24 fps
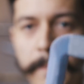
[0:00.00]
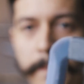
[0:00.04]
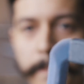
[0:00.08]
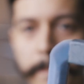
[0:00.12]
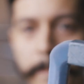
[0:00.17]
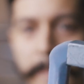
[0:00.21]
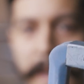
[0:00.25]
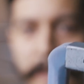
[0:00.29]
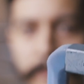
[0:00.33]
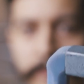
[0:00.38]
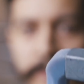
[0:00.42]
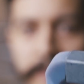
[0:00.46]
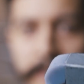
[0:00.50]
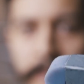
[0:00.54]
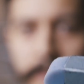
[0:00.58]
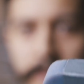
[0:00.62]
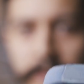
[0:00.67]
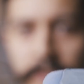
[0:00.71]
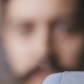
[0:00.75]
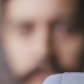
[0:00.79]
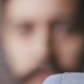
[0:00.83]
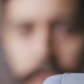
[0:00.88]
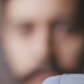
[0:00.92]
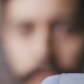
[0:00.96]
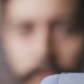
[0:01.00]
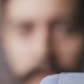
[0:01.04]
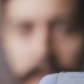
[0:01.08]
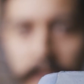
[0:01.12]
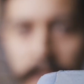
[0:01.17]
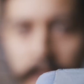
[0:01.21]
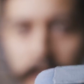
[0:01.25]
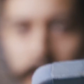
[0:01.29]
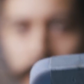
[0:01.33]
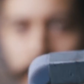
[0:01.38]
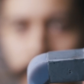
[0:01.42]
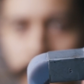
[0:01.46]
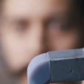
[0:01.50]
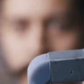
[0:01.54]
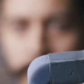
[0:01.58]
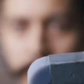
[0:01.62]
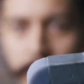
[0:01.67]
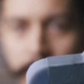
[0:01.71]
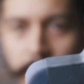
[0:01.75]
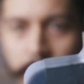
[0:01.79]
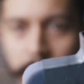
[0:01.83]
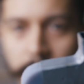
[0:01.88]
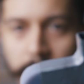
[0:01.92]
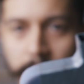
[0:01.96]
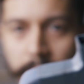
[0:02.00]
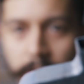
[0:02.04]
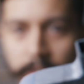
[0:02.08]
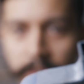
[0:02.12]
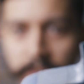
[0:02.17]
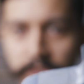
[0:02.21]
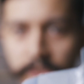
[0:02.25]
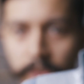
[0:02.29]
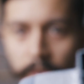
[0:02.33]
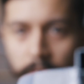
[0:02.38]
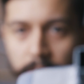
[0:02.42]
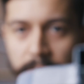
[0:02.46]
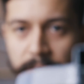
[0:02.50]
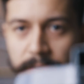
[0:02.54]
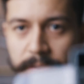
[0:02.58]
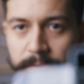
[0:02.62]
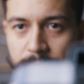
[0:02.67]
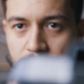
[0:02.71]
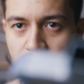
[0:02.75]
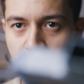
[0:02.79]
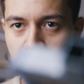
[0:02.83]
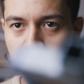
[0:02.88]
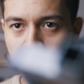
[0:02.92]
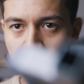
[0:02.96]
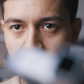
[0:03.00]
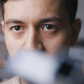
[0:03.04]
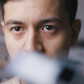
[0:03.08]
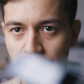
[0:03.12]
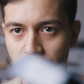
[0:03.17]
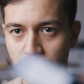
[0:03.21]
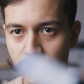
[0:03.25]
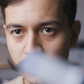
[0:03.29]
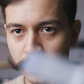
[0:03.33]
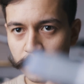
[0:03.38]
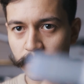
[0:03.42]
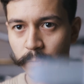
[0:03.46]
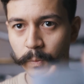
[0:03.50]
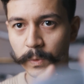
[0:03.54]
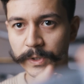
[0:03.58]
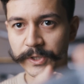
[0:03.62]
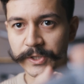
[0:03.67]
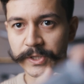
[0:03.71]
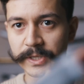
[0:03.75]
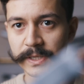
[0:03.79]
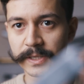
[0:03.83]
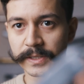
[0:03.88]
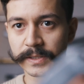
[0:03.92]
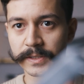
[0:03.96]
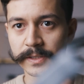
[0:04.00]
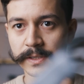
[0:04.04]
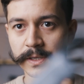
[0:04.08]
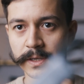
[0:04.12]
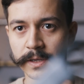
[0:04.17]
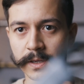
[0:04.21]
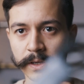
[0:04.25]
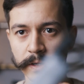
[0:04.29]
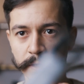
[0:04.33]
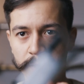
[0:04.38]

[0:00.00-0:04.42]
mounted to a socket, which is